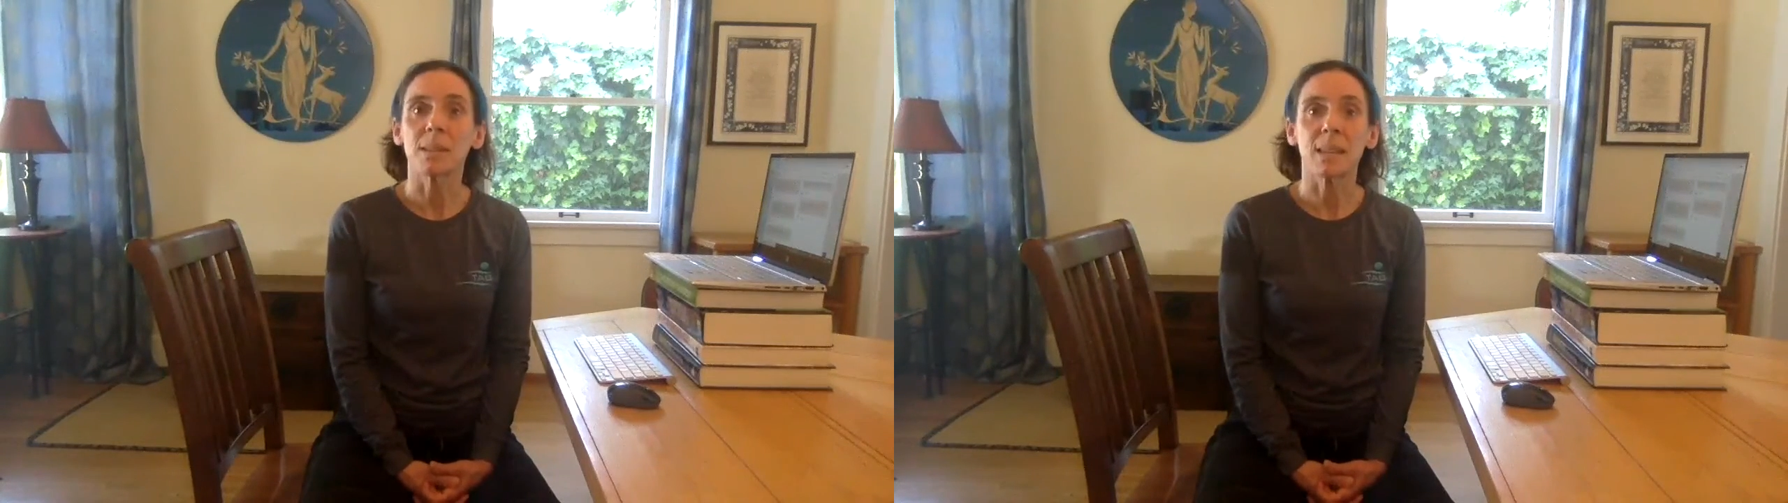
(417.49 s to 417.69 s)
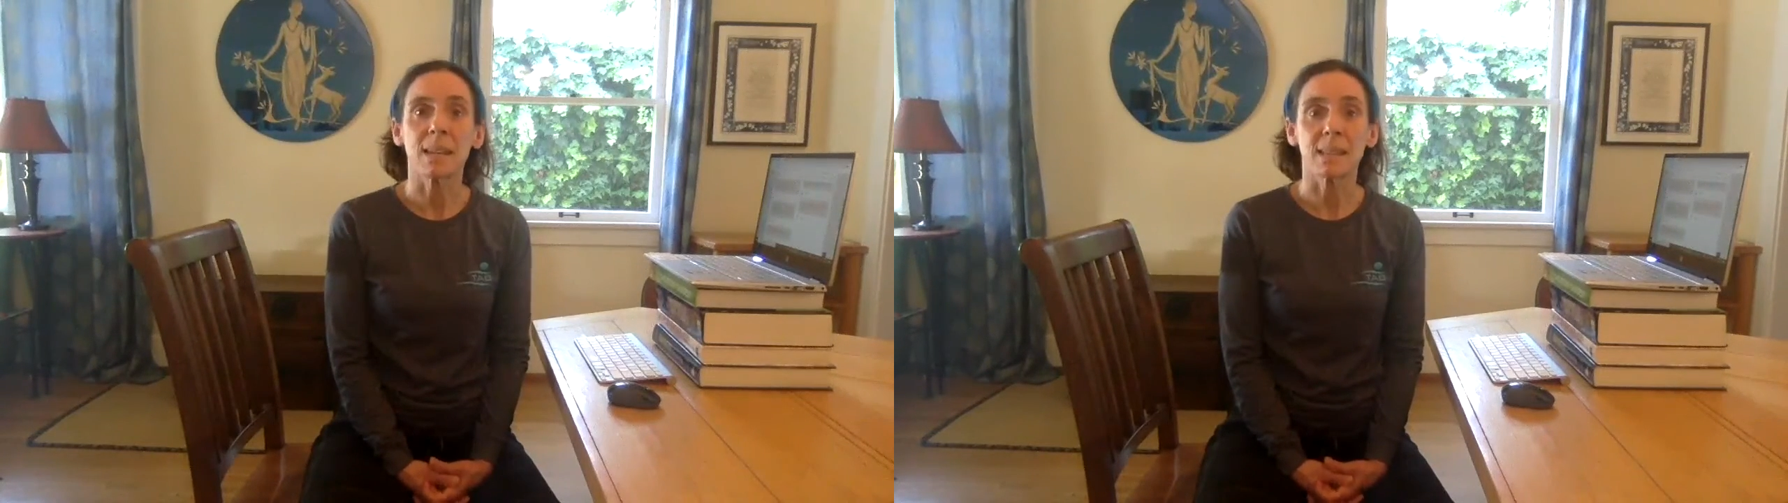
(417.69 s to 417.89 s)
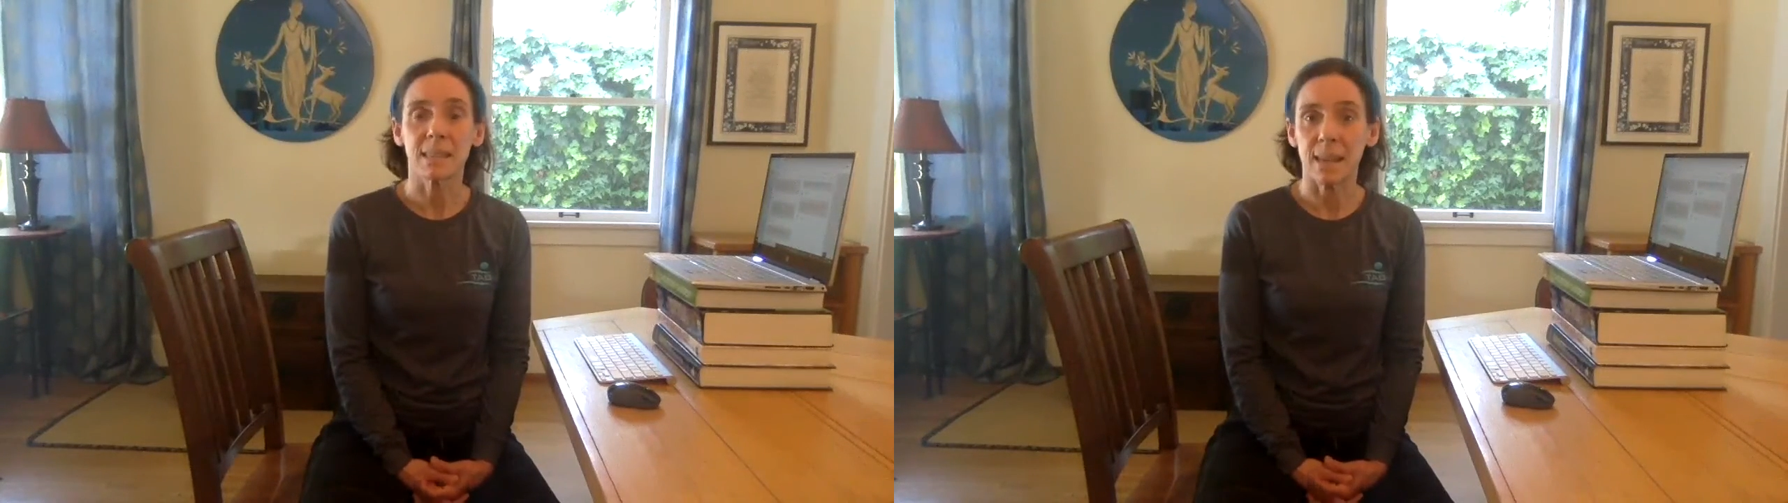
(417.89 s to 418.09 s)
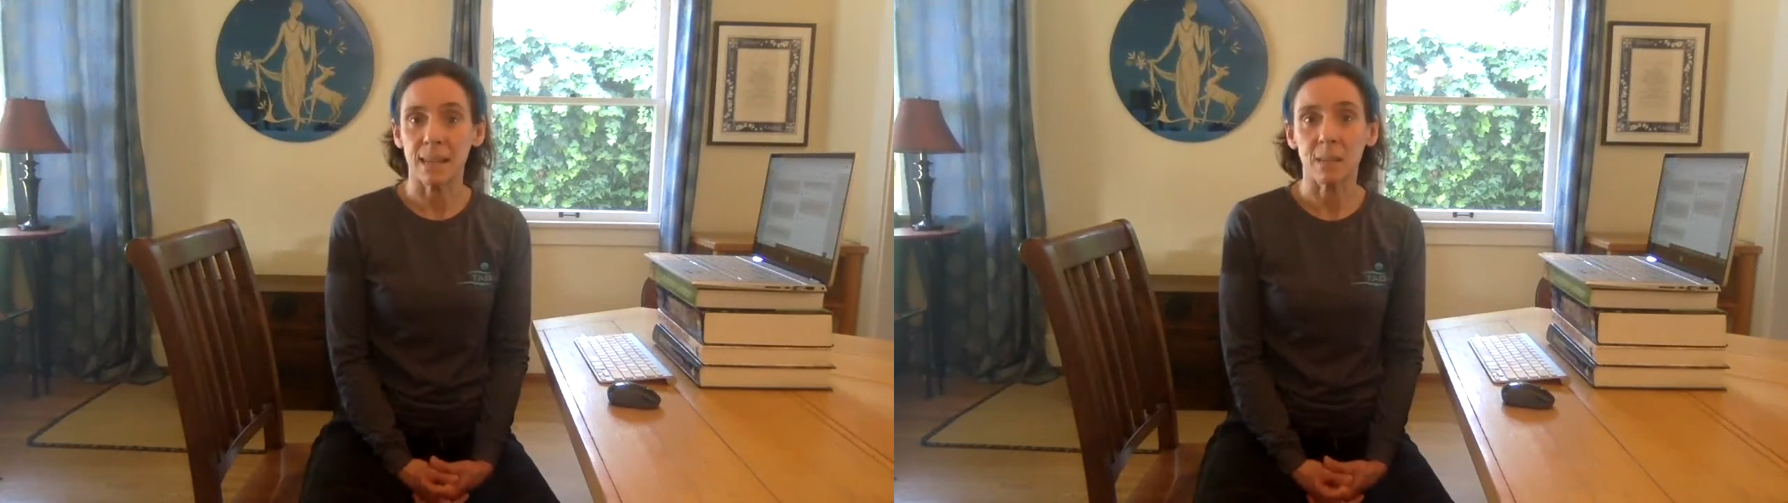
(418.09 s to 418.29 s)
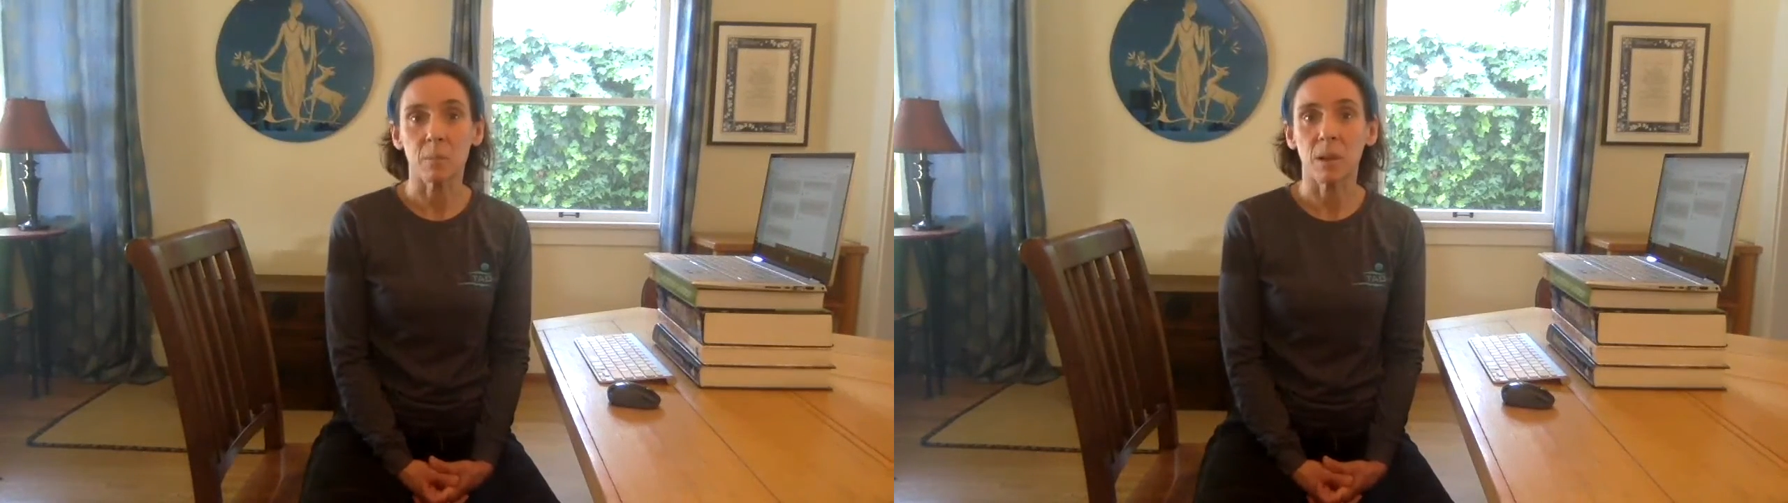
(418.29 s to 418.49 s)
take
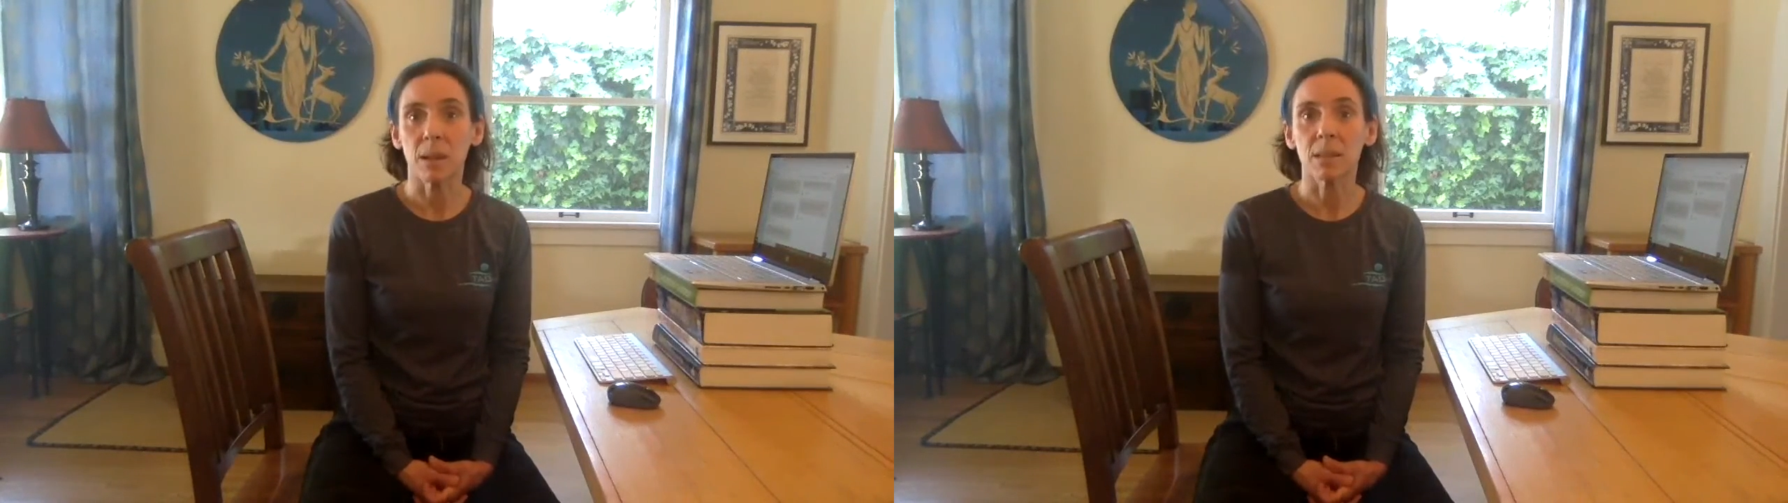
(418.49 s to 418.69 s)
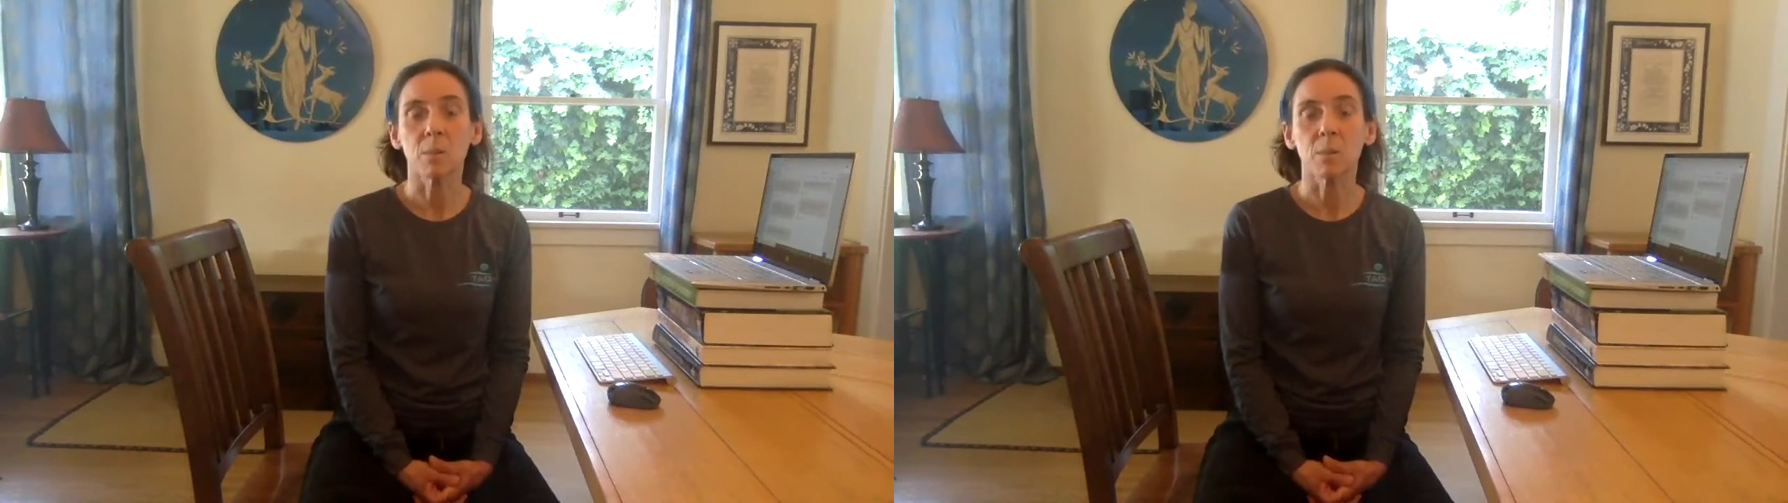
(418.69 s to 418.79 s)
standing breaks,